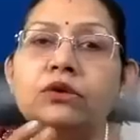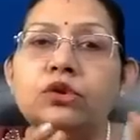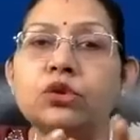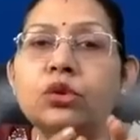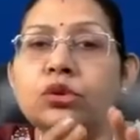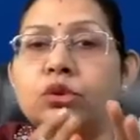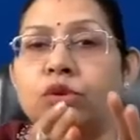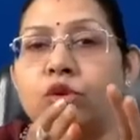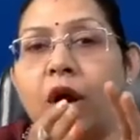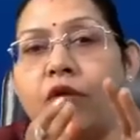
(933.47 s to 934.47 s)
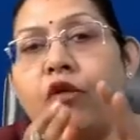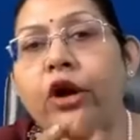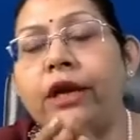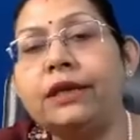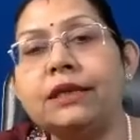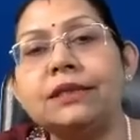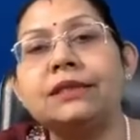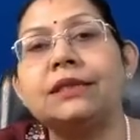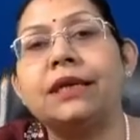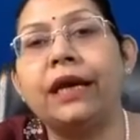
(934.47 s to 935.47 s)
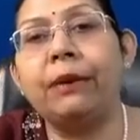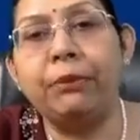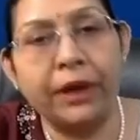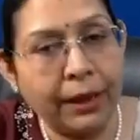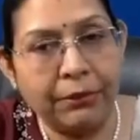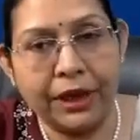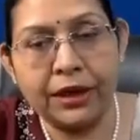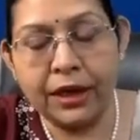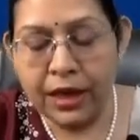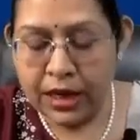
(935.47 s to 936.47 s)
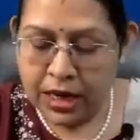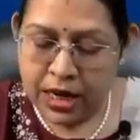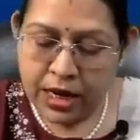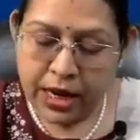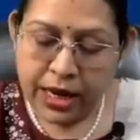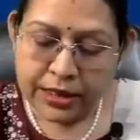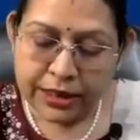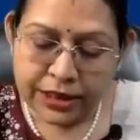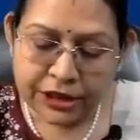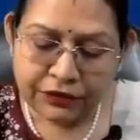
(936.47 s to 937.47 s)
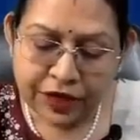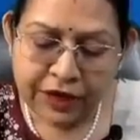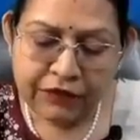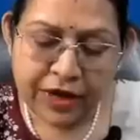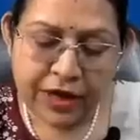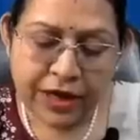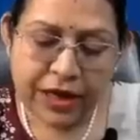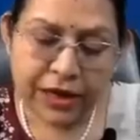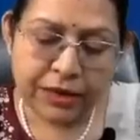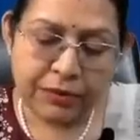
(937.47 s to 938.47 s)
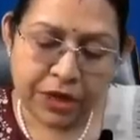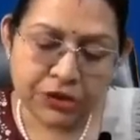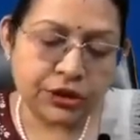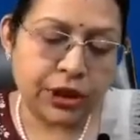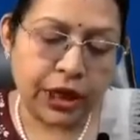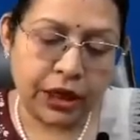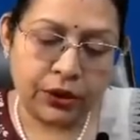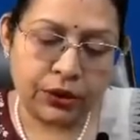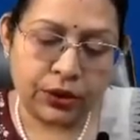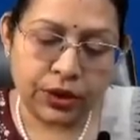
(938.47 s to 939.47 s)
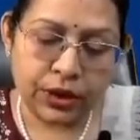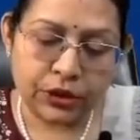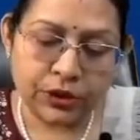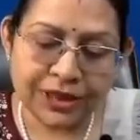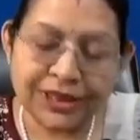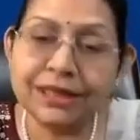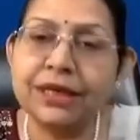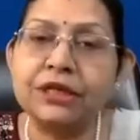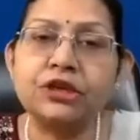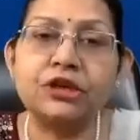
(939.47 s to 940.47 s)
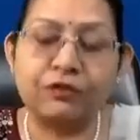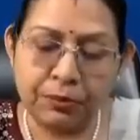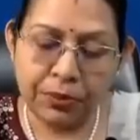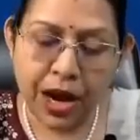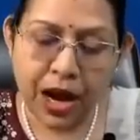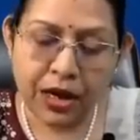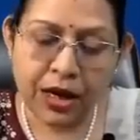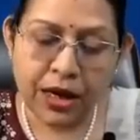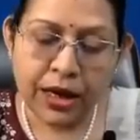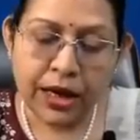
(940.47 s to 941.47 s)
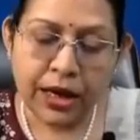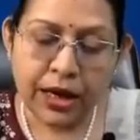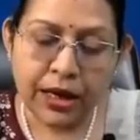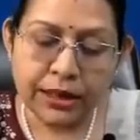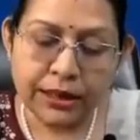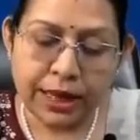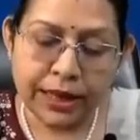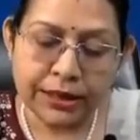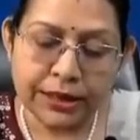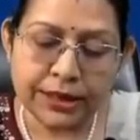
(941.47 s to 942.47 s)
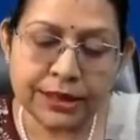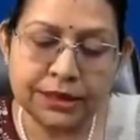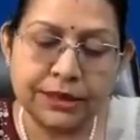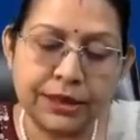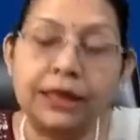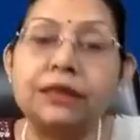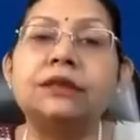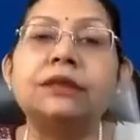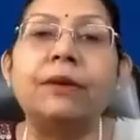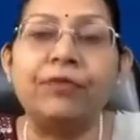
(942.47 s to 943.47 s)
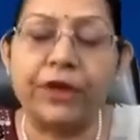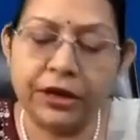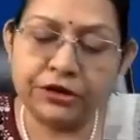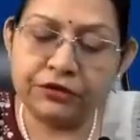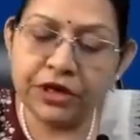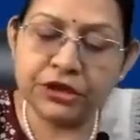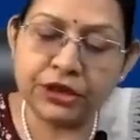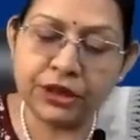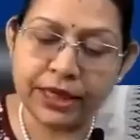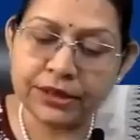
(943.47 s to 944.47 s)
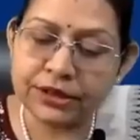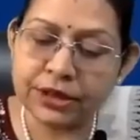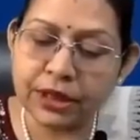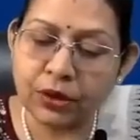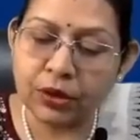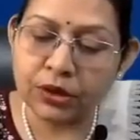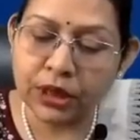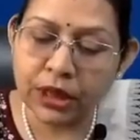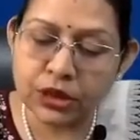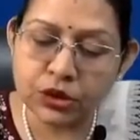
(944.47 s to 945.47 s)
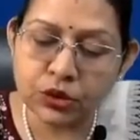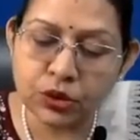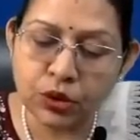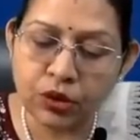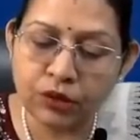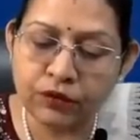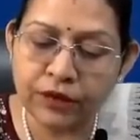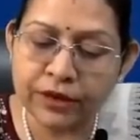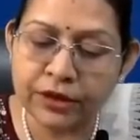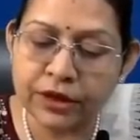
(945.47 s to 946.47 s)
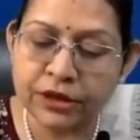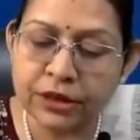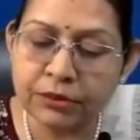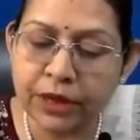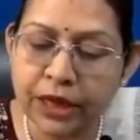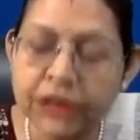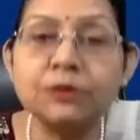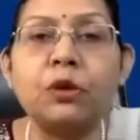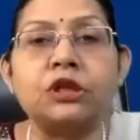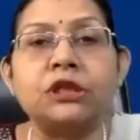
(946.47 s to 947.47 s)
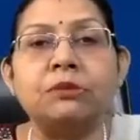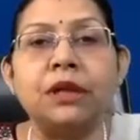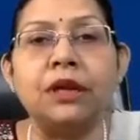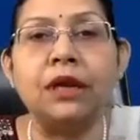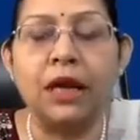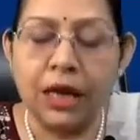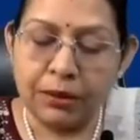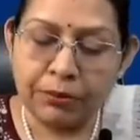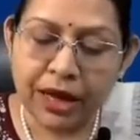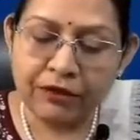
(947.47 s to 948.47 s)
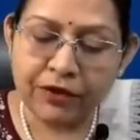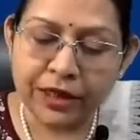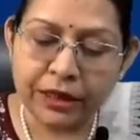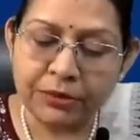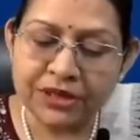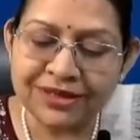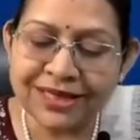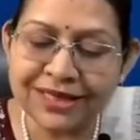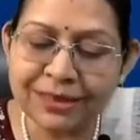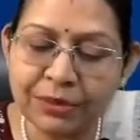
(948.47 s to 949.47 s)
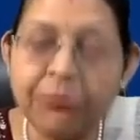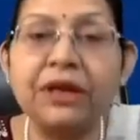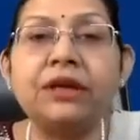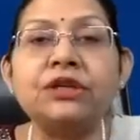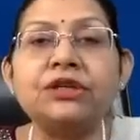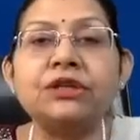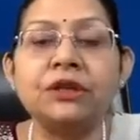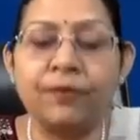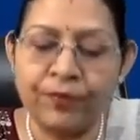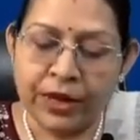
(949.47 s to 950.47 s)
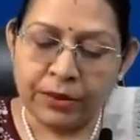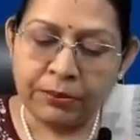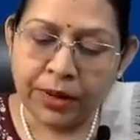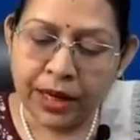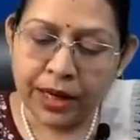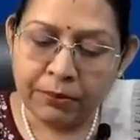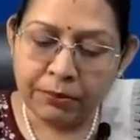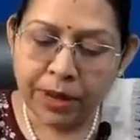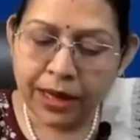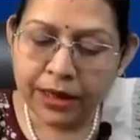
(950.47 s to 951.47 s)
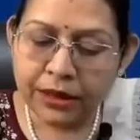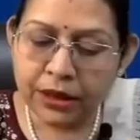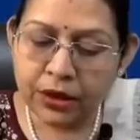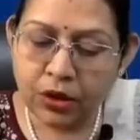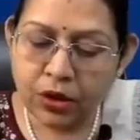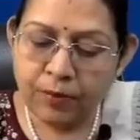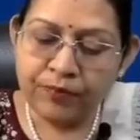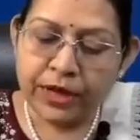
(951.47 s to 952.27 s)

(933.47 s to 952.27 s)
so to avoid this epidemic, and it is very well clearly mentioned in your 26th edition of the PAR, and that is that intervention is done, or the control of latharism is possible by vitamin C supplementation, by banning the crop,